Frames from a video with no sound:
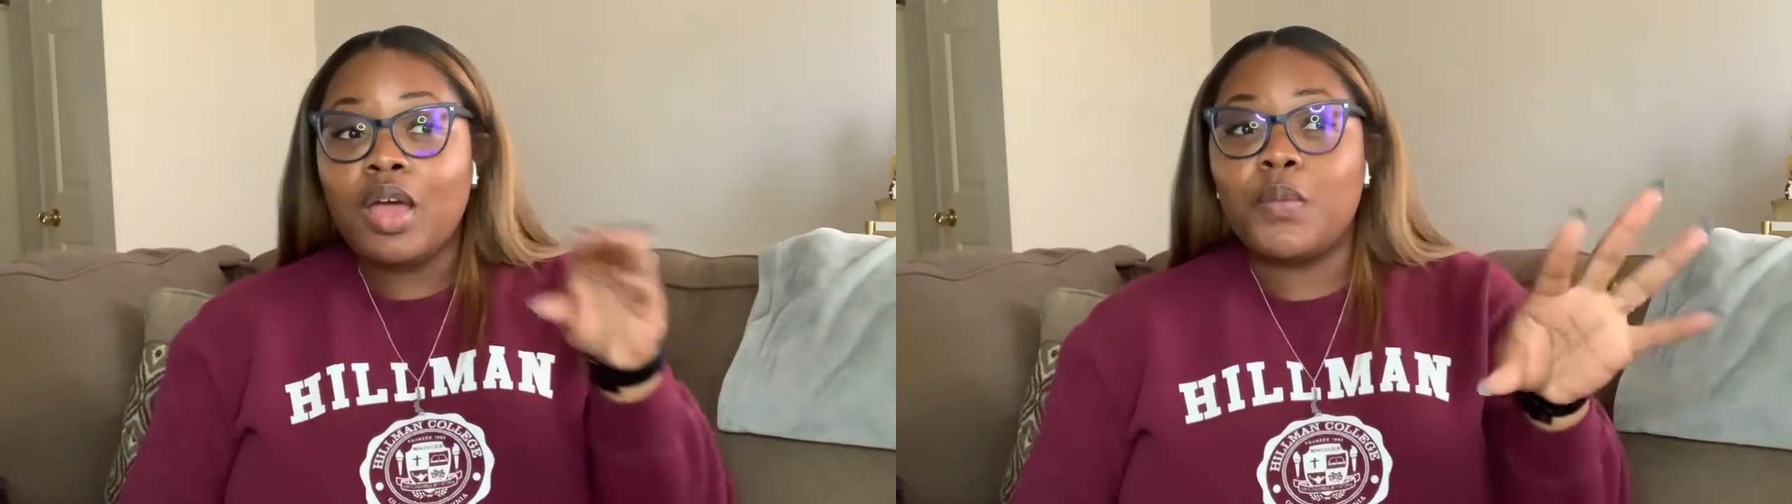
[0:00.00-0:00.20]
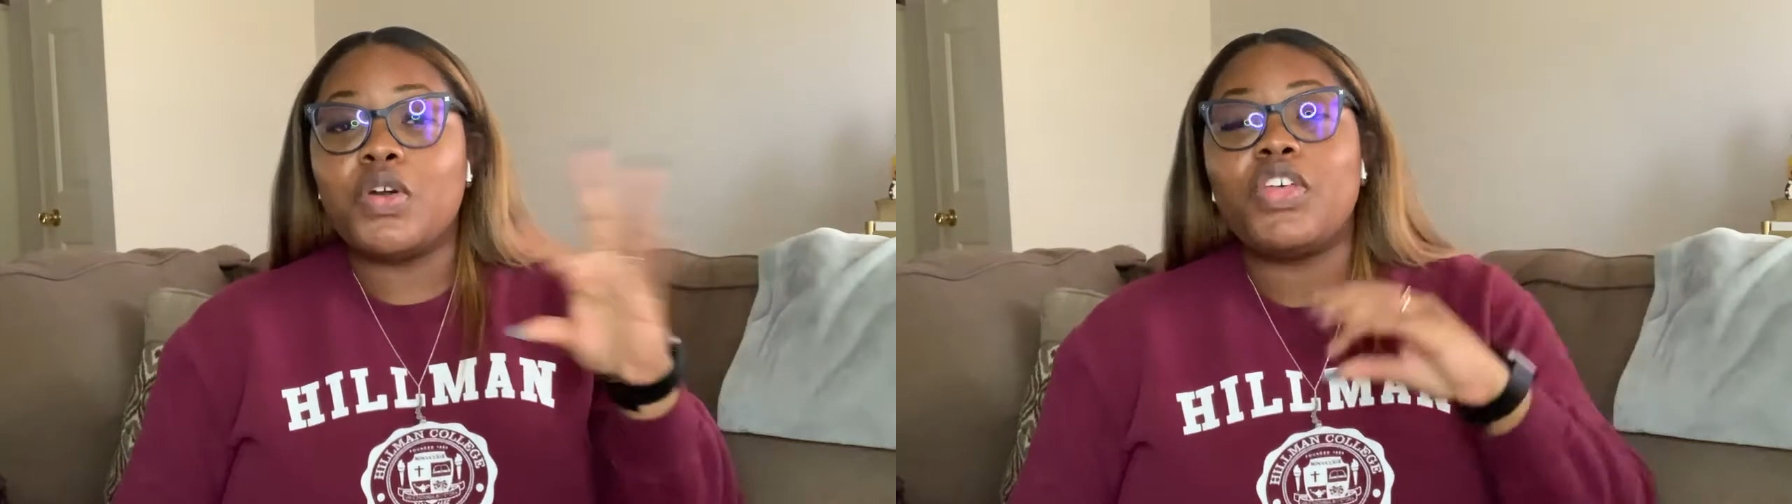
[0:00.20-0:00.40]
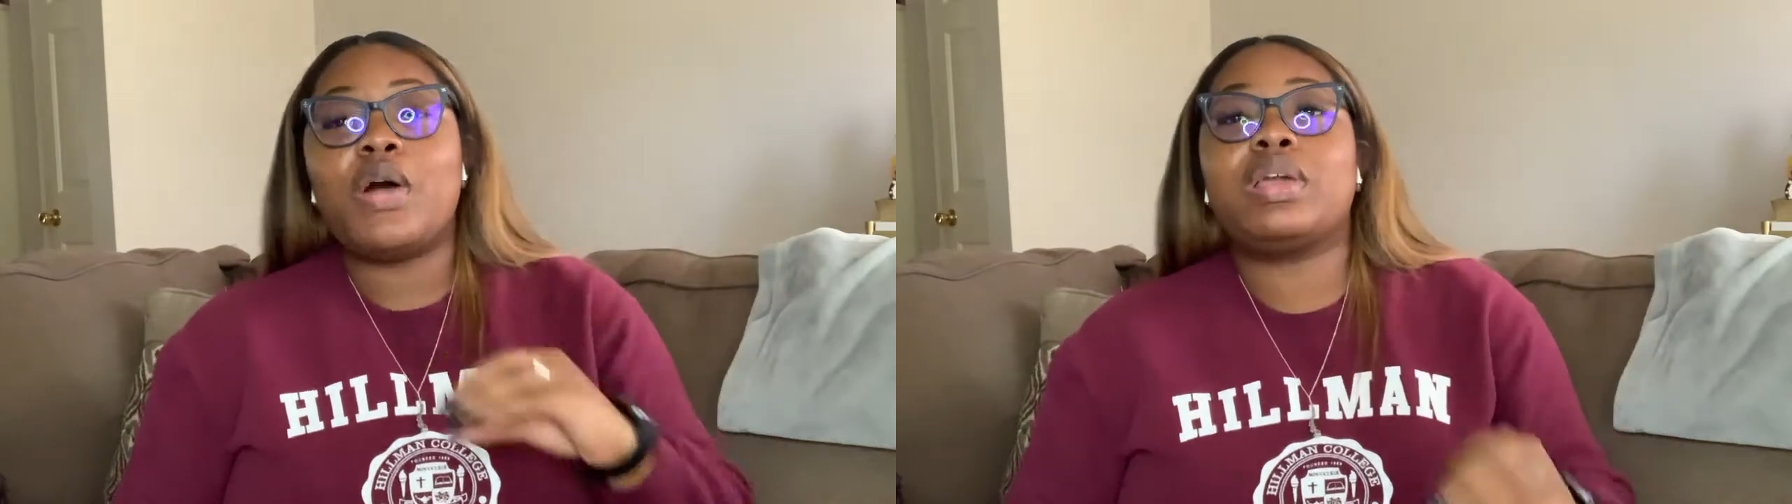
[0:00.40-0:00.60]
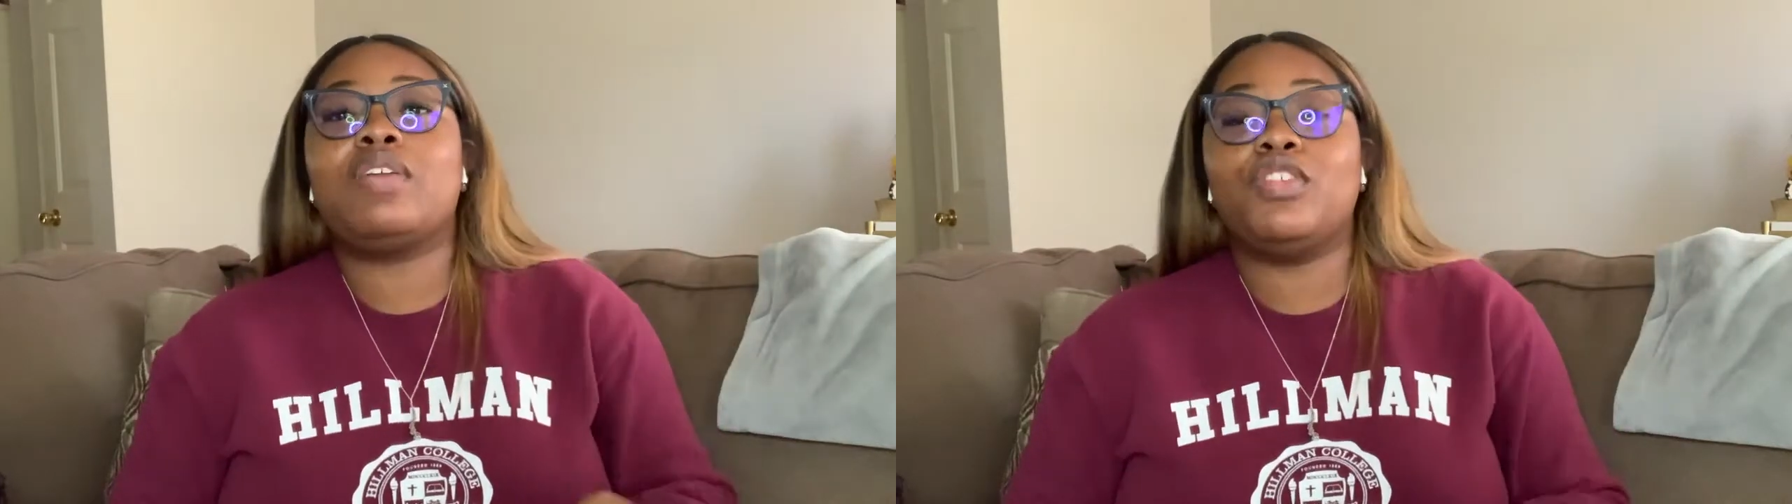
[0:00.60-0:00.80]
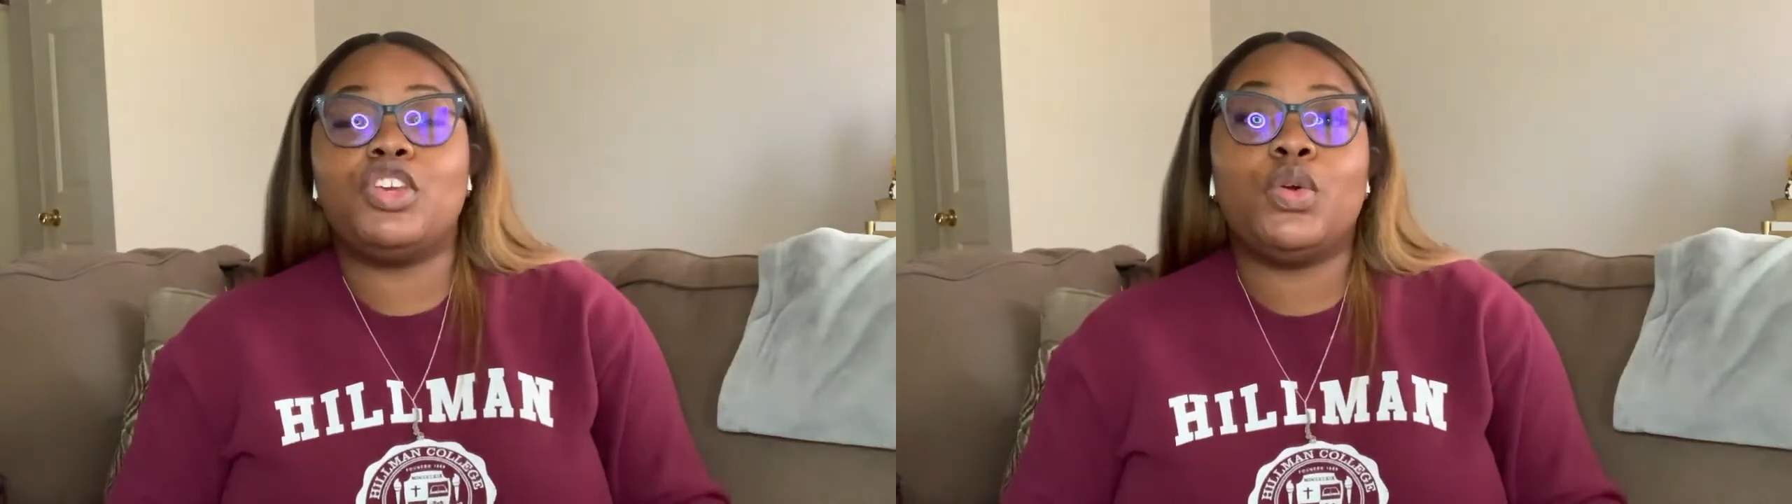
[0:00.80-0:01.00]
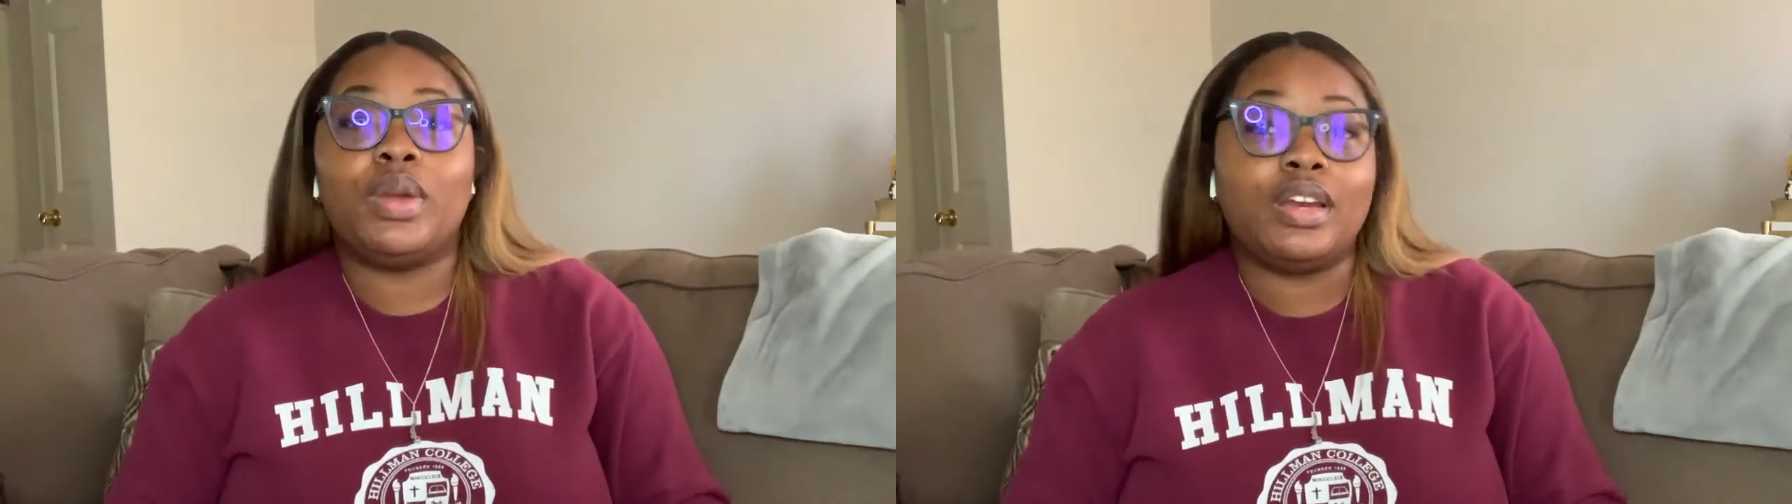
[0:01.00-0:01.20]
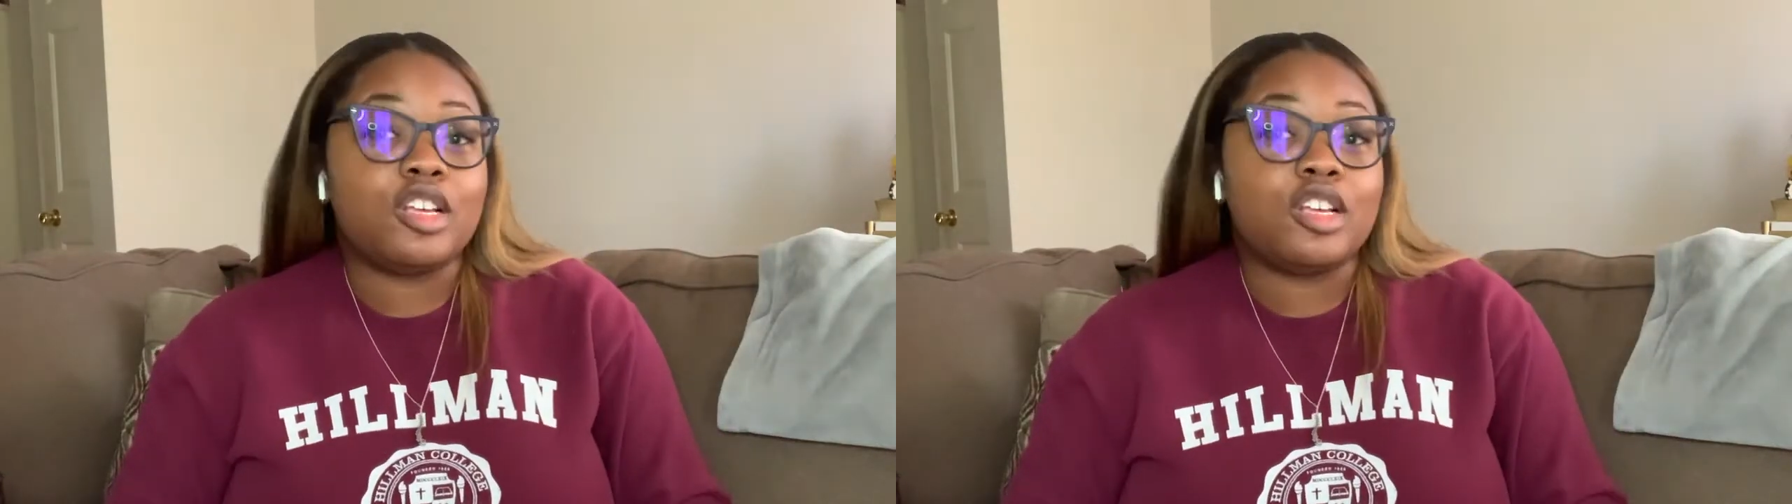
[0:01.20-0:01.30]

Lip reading: without giving you any